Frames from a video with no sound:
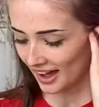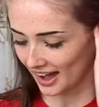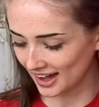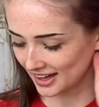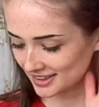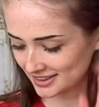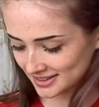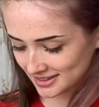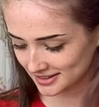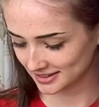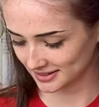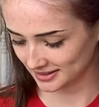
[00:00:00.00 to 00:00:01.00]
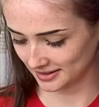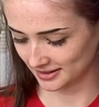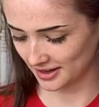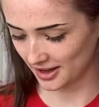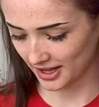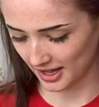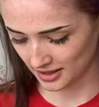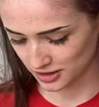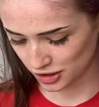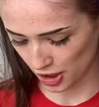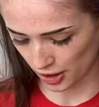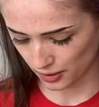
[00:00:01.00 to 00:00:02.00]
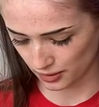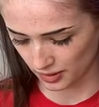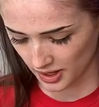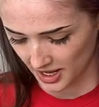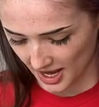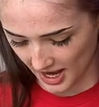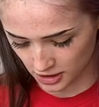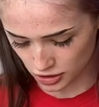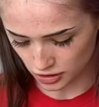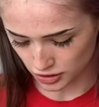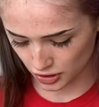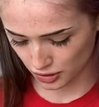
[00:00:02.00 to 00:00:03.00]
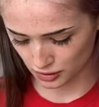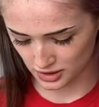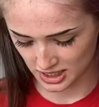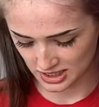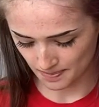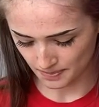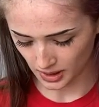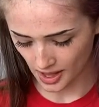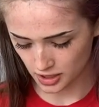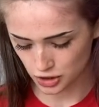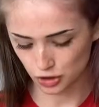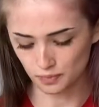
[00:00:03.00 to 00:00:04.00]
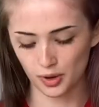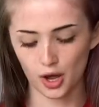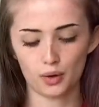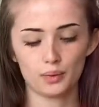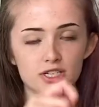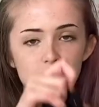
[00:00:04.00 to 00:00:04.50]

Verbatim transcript: And okay, so I just took this black jumper, which is